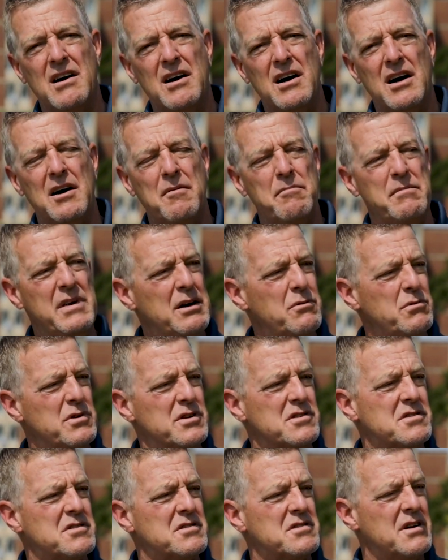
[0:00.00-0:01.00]
Um, it
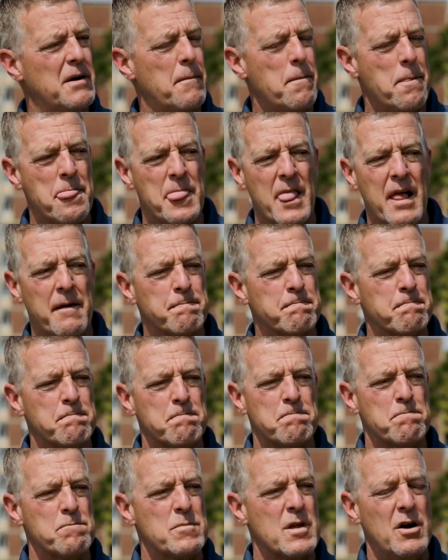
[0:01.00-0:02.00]
was
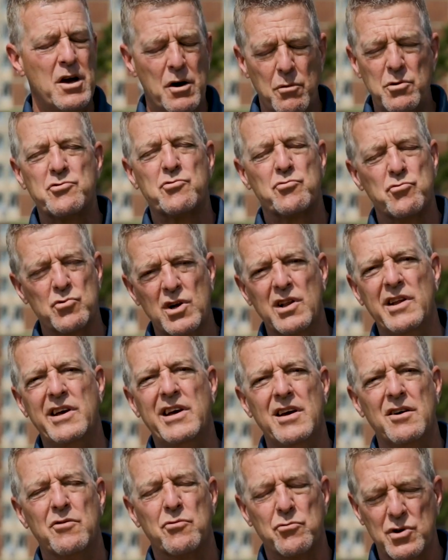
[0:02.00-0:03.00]
it was
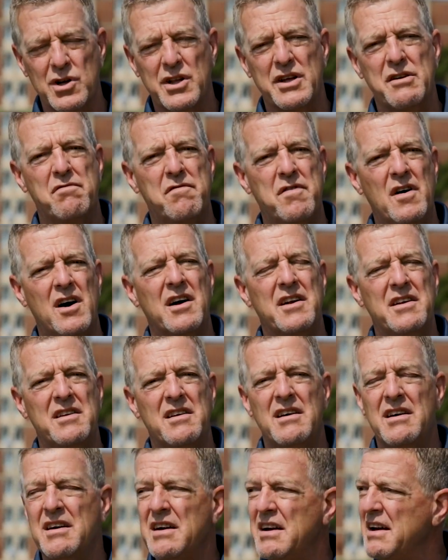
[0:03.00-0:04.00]
really really fun,
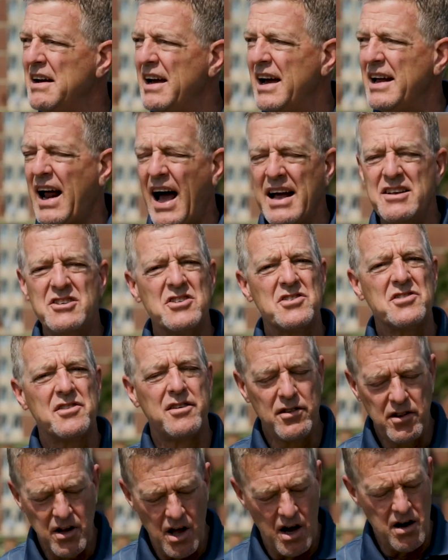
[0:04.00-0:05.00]
and I just
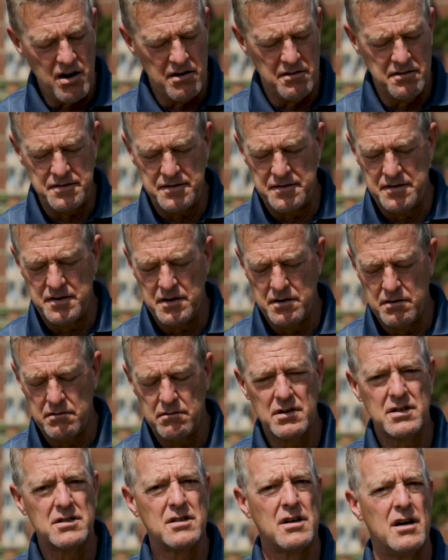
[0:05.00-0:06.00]
love
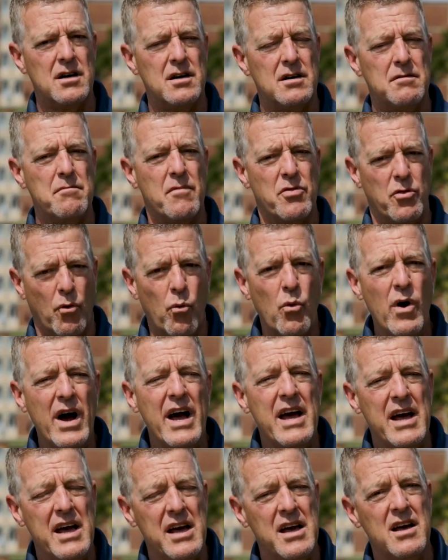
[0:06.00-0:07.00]
um, the
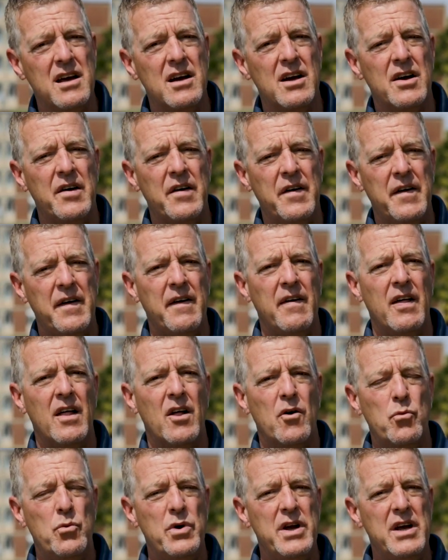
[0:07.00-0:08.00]
way
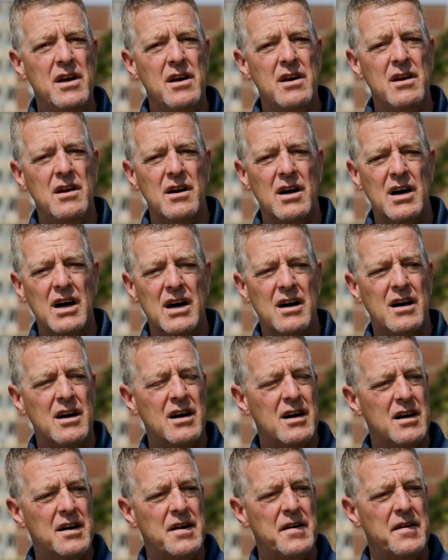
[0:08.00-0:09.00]
we
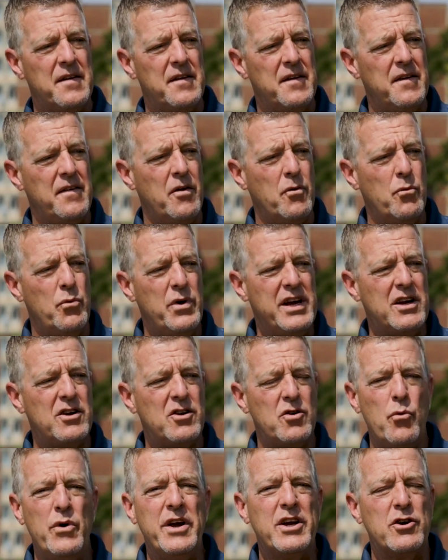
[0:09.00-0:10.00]
uh, we
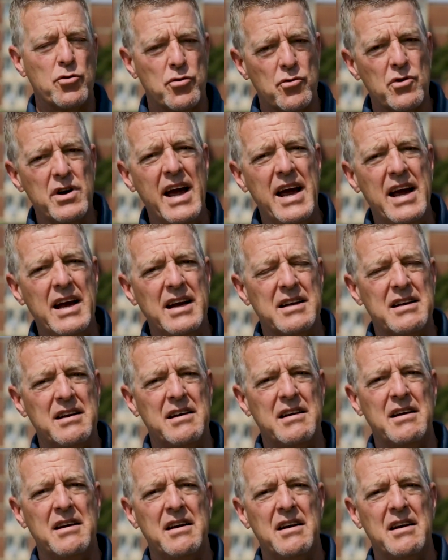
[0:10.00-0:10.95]
we create